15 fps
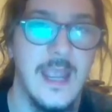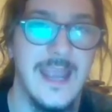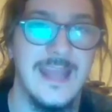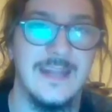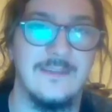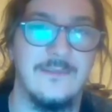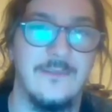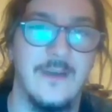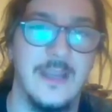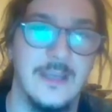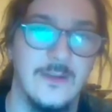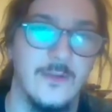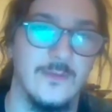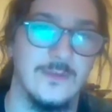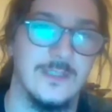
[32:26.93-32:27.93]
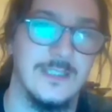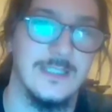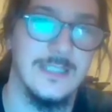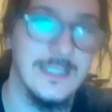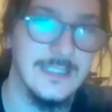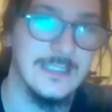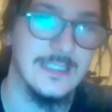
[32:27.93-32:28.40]
and fight goes
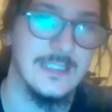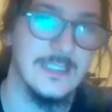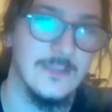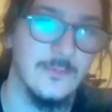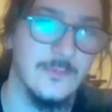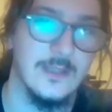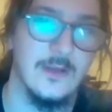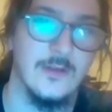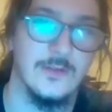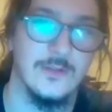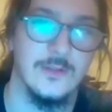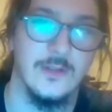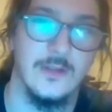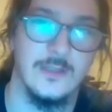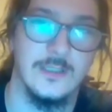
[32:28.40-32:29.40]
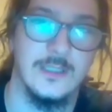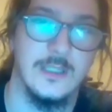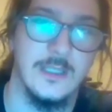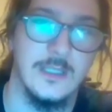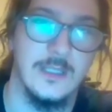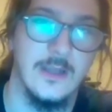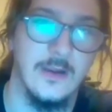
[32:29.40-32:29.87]
the distance with Andre
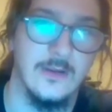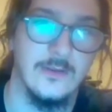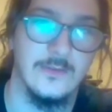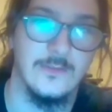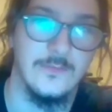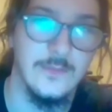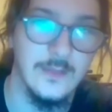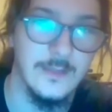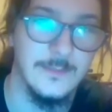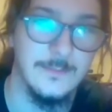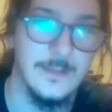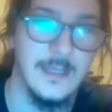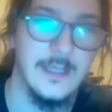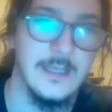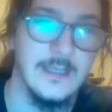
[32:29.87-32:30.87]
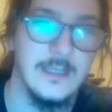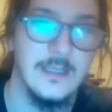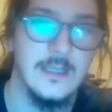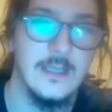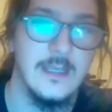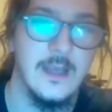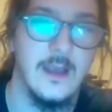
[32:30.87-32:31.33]
Arlovsky and Carlos Felipe.
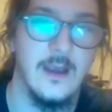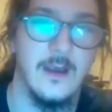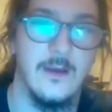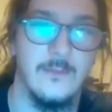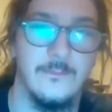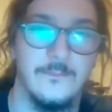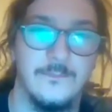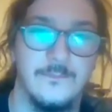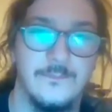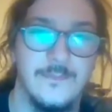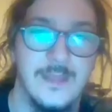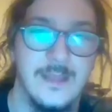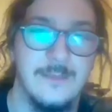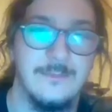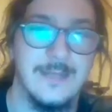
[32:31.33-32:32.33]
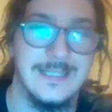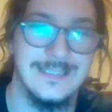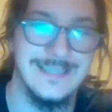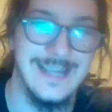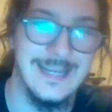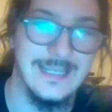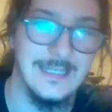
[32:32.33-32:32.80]
My
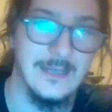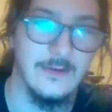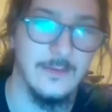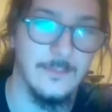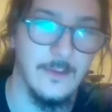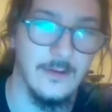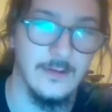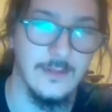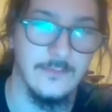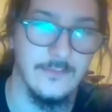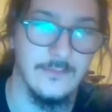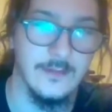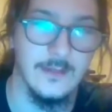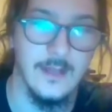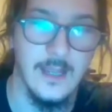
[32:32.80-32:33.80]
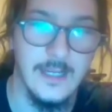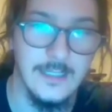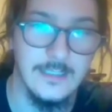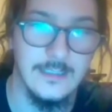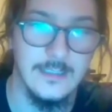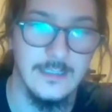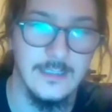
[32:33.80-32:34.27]
secondary parlay for the
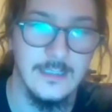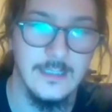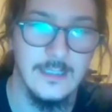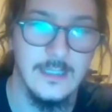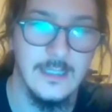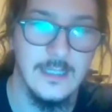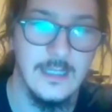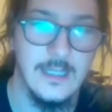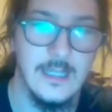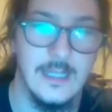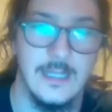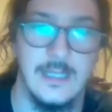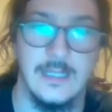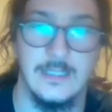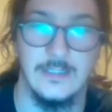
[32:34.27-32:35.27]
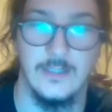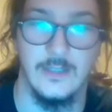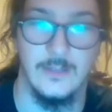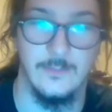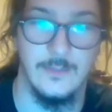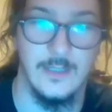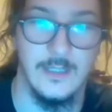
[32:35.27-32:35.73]
night is
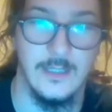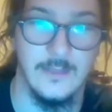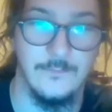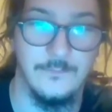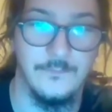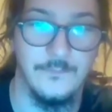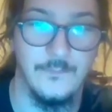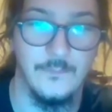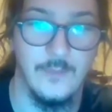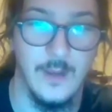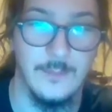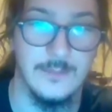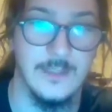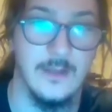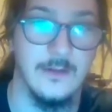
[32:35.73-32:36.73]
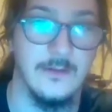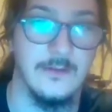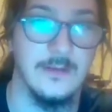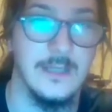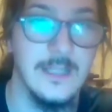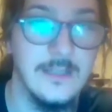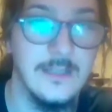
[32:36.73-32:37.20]
going to be
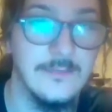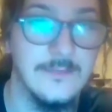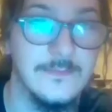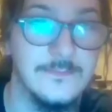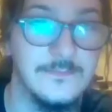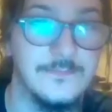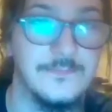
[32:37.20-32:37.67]
Ramazan Emeev